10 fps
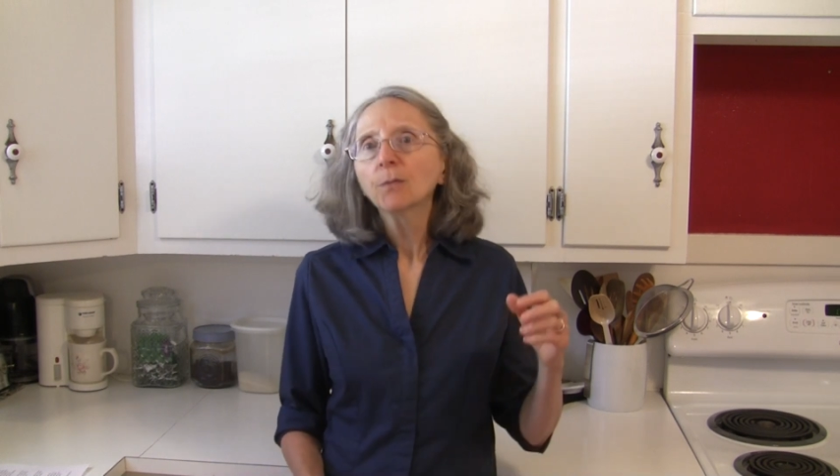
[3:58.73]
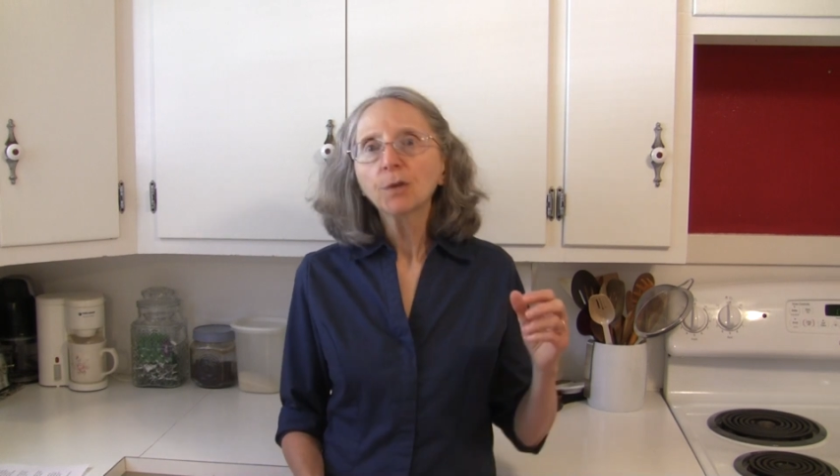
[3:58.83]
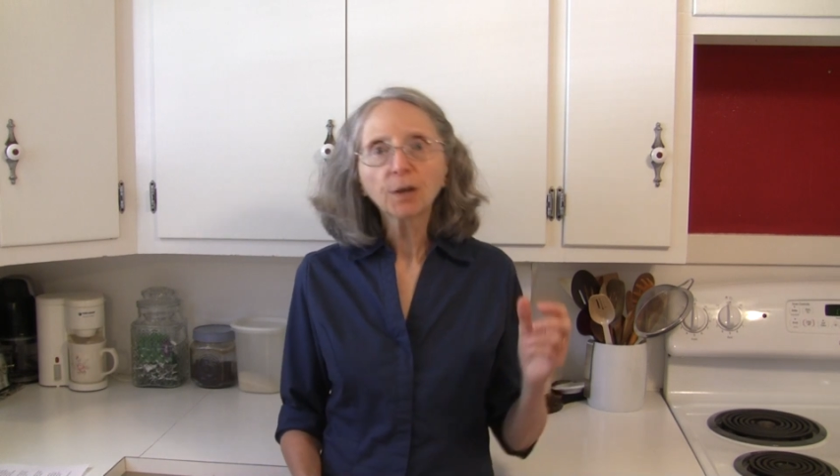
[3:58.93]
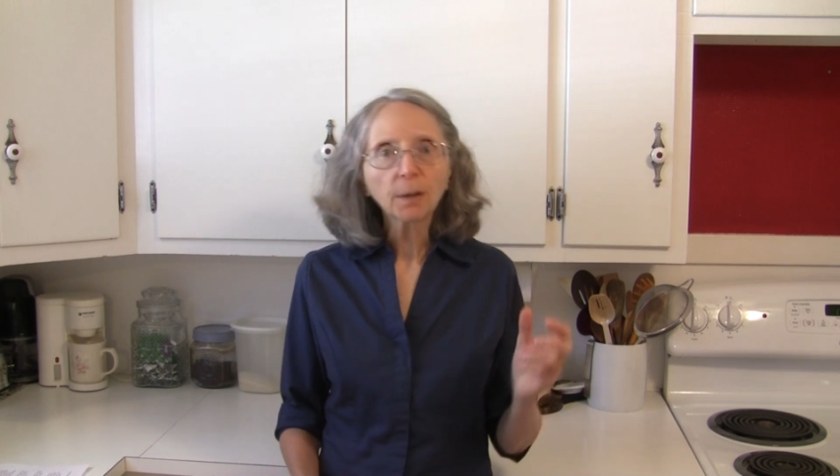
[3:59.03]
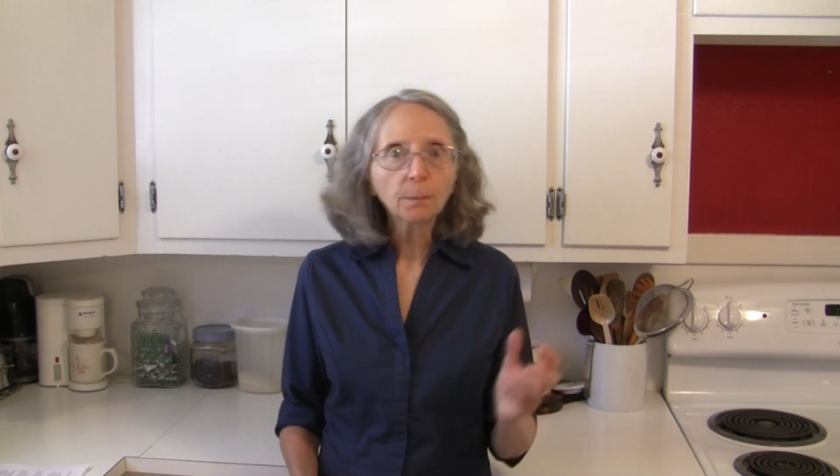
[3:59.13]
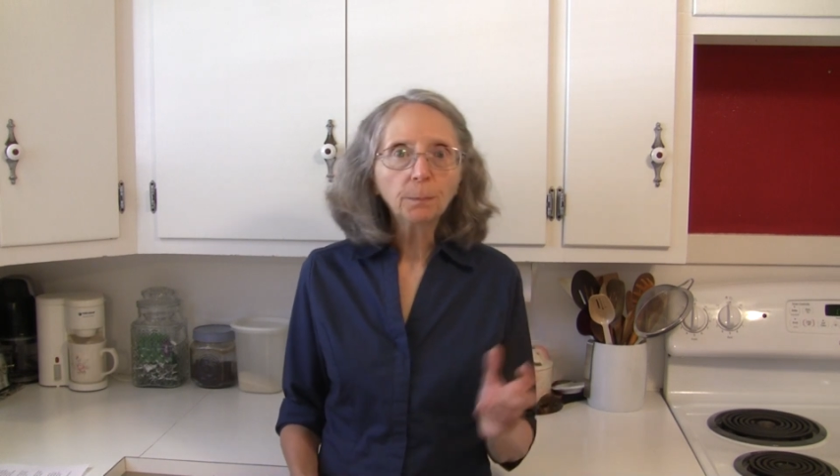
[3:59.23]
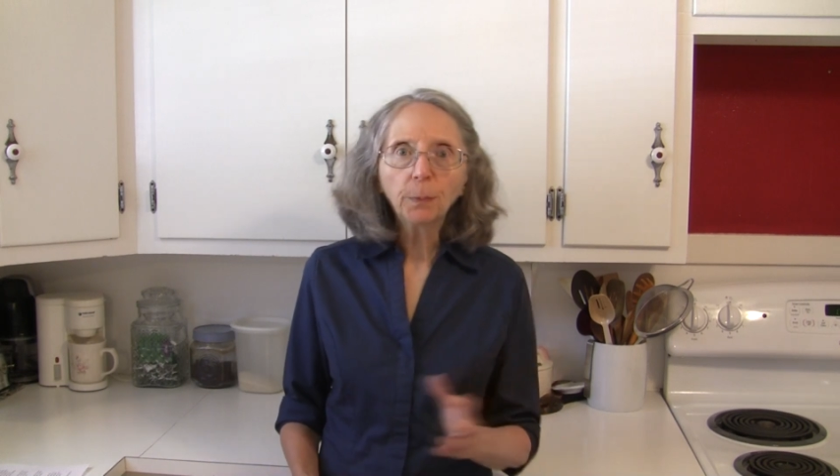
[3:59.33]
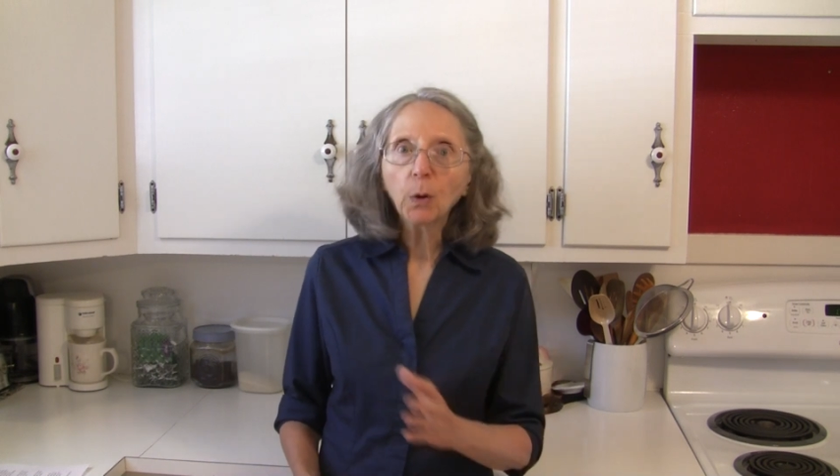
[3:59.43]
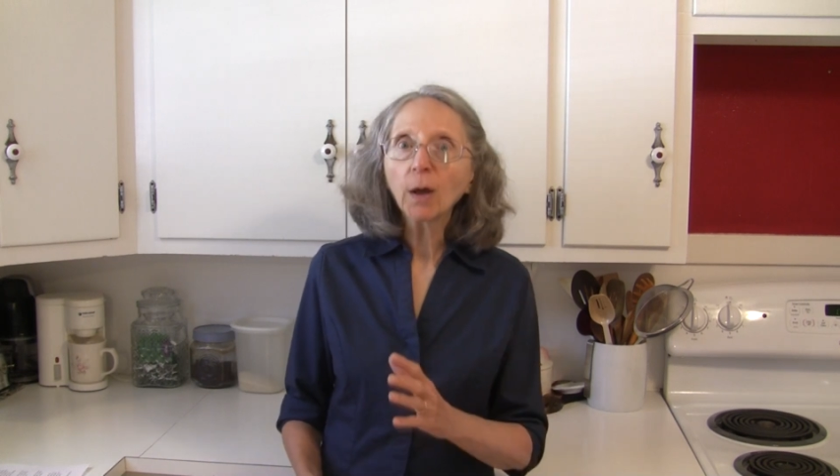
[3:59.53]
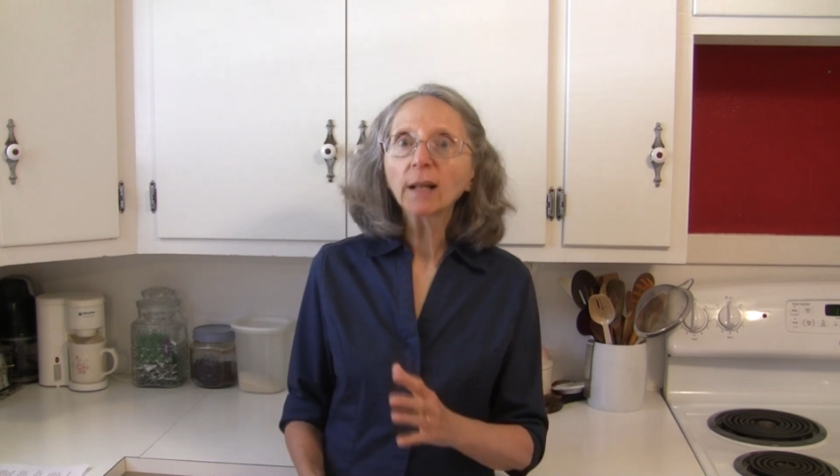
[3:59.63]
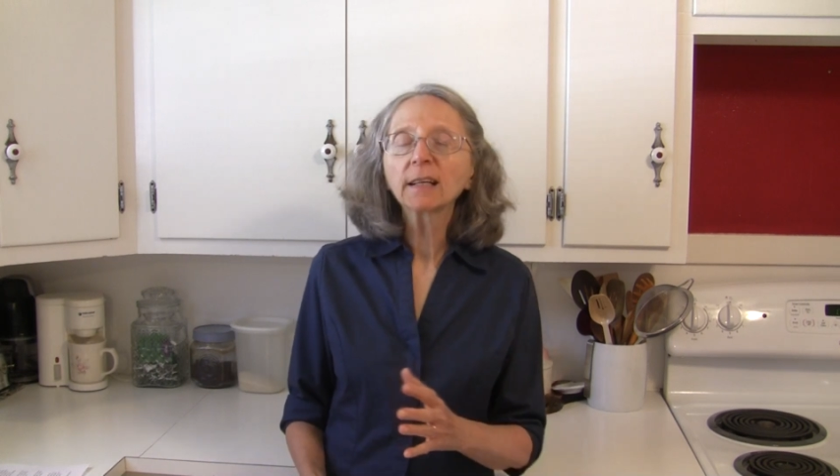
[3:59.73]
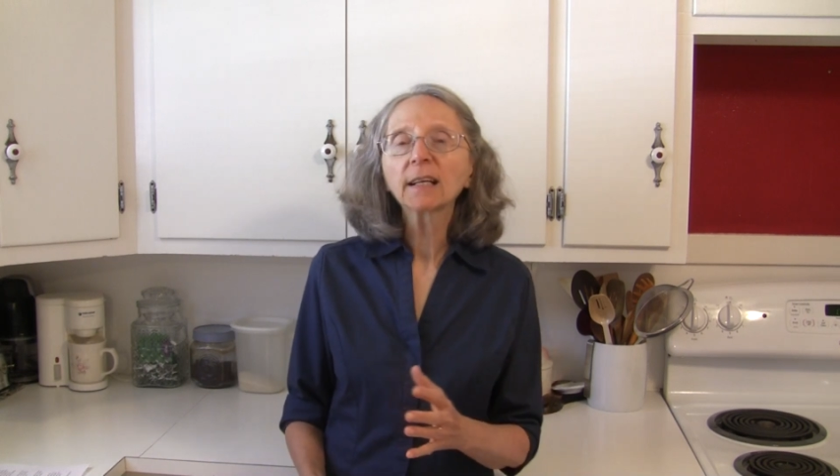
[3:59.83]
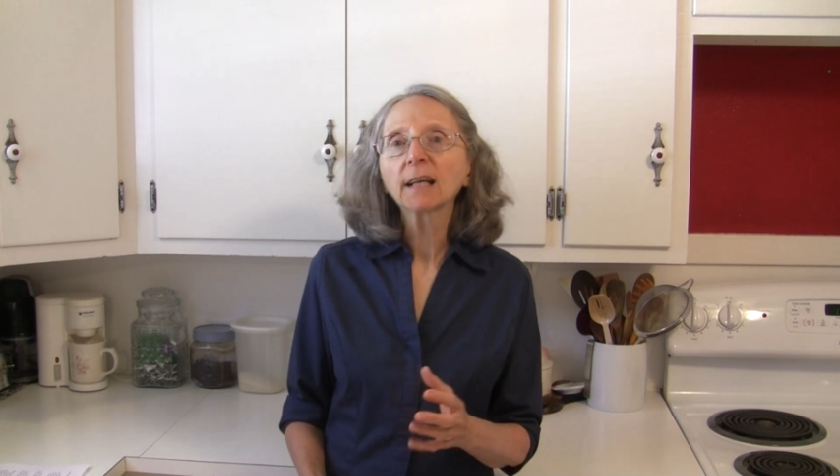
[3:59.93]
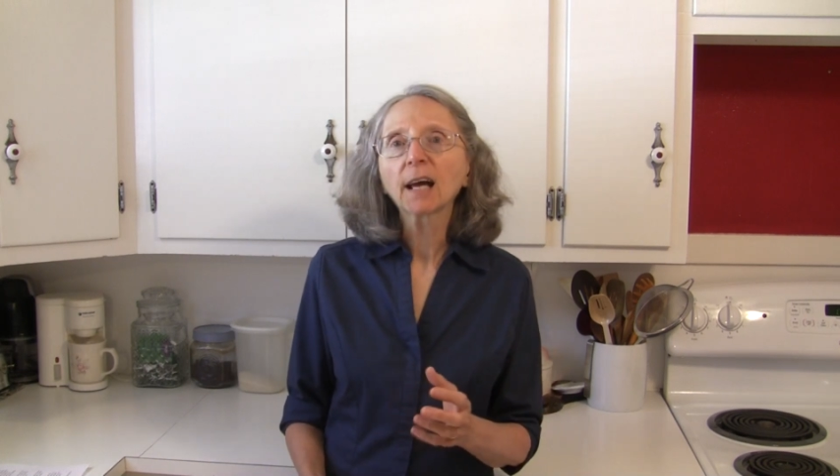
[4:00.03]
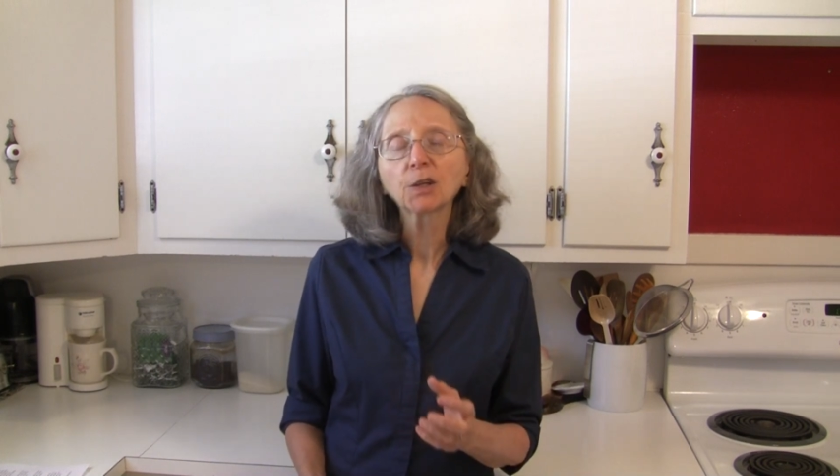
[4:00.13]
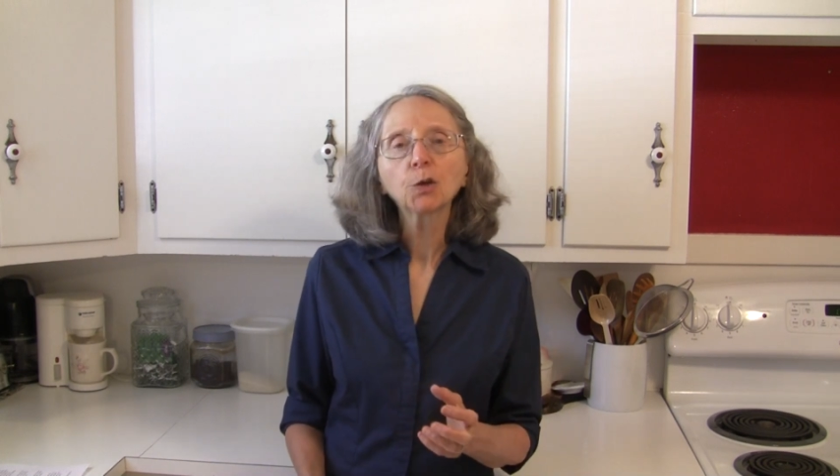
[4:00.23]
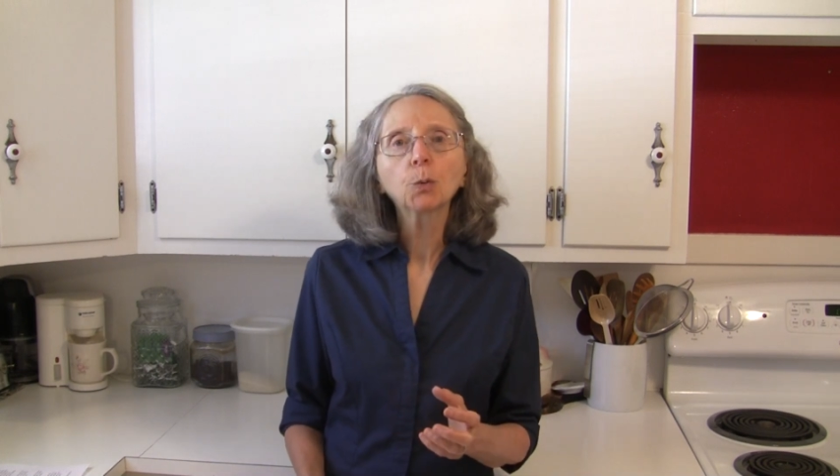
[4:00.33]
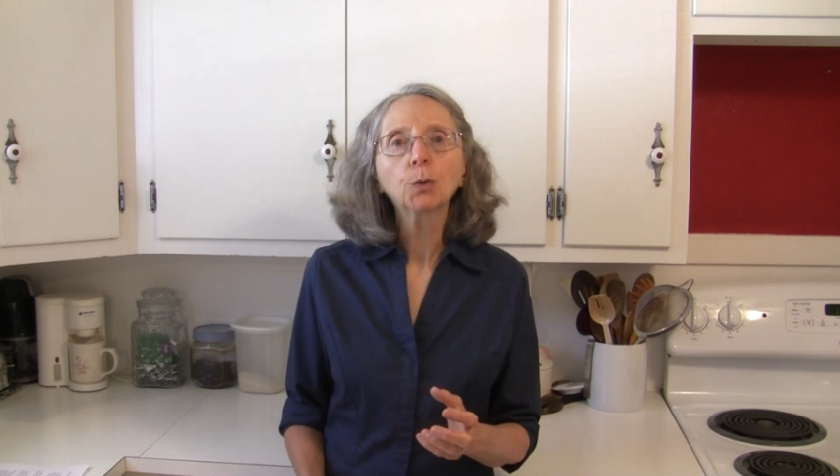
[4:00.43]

You can boil it like you